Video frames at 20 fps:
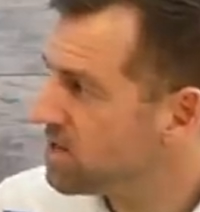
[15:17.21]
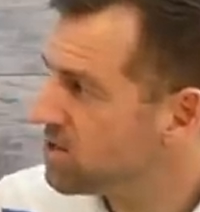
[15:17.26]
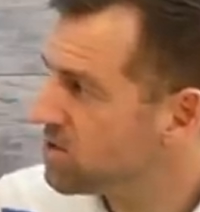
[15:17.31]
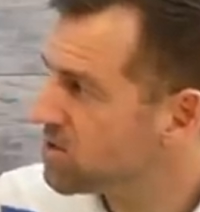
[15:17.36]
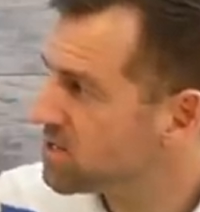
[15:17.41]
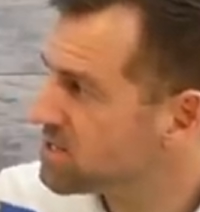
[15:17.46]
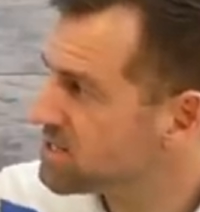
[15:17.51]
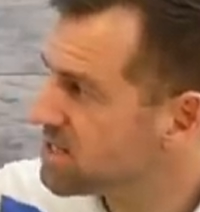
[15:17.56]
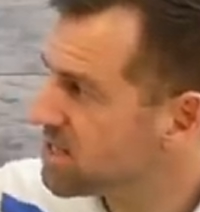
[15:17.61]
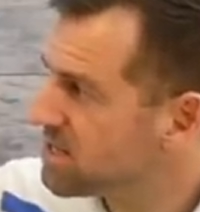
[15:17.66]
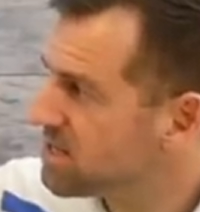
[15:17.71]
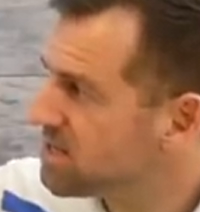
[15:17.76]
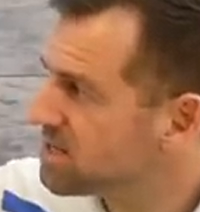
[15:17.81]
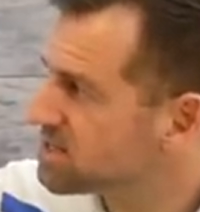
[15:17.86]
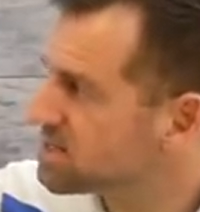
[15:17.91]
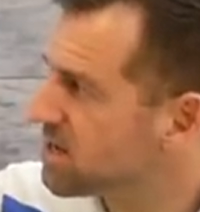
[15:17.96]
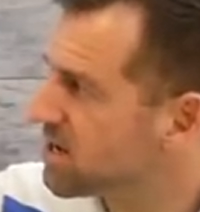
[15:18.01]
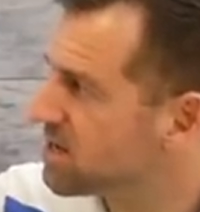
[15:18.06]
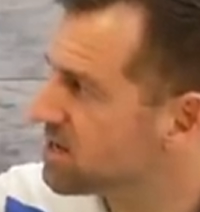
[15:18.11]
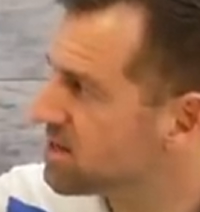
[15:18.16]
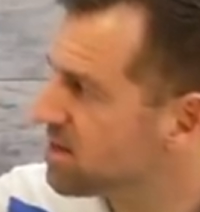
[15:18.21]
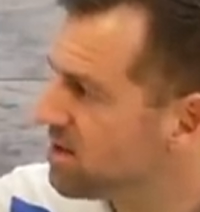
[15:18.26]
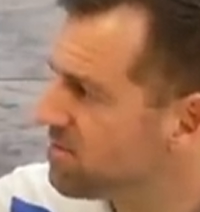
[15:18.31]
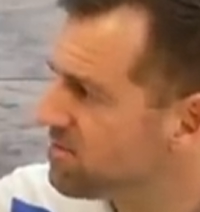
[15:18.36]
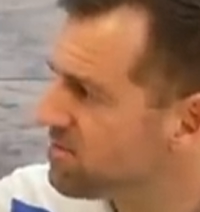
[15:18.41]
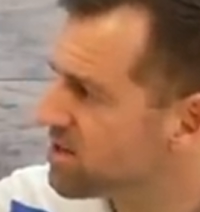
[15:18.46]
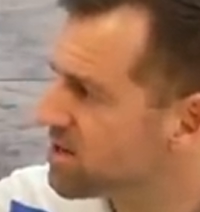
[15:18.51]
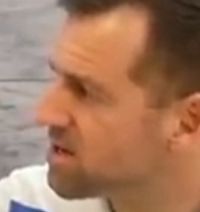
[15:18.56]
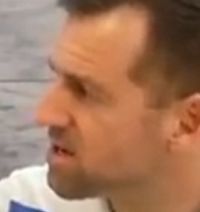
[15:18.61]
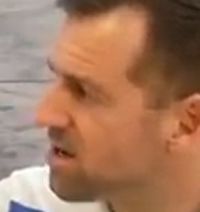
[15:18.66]
You could say this, I
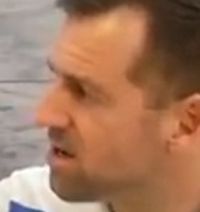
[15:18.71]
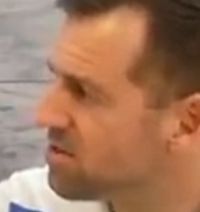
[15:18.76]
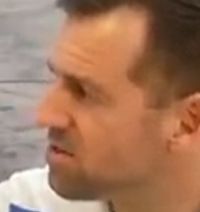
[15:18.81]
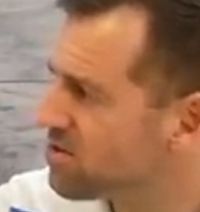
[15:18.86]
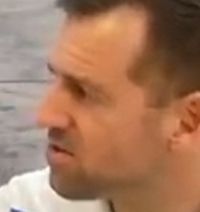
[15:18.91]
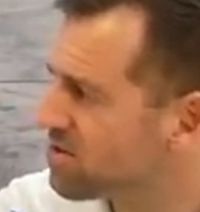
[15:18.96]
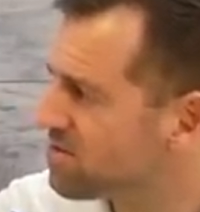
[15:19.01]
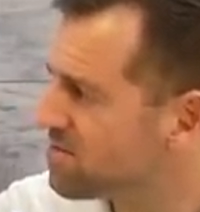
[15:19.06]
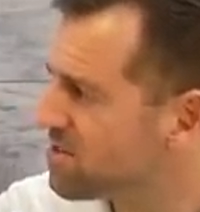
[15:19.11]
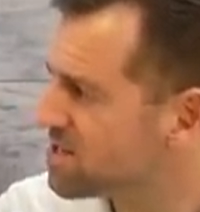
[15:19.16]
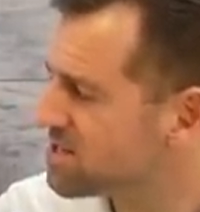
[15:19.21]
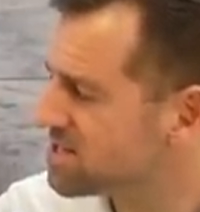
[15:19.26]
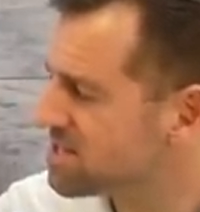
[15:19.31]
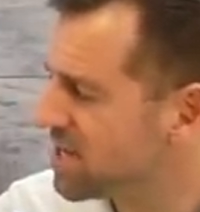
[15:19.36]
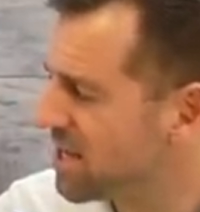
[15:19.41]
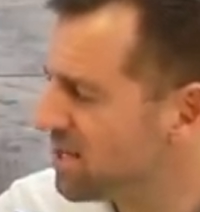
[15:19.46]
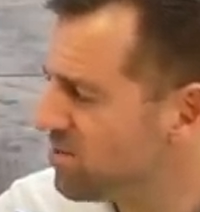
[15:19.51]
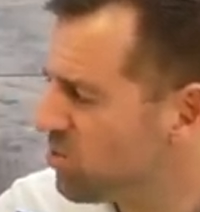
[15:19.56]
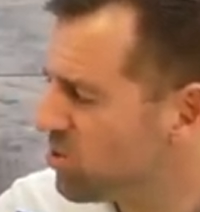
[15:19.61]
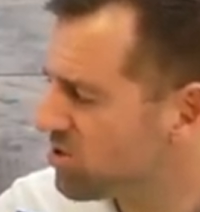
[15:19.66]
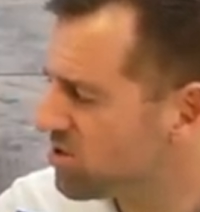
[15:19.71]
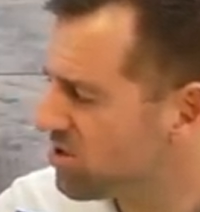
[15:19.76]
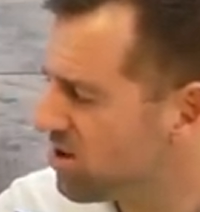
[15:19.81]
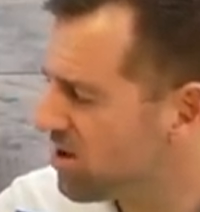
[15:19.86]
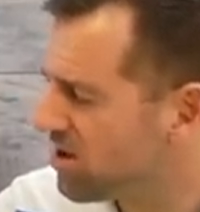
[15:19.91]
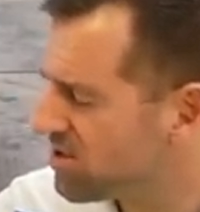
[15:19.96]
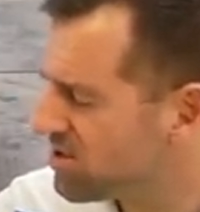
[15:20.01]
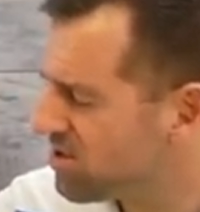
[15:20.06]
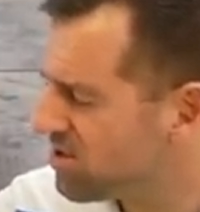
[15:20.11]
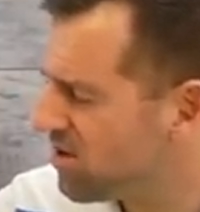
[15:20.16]
love the color of this
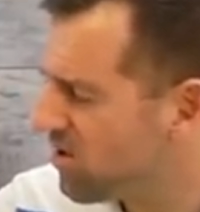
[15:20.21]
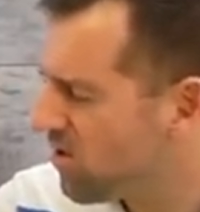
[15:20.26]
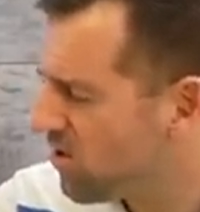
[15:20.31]
tablecloth.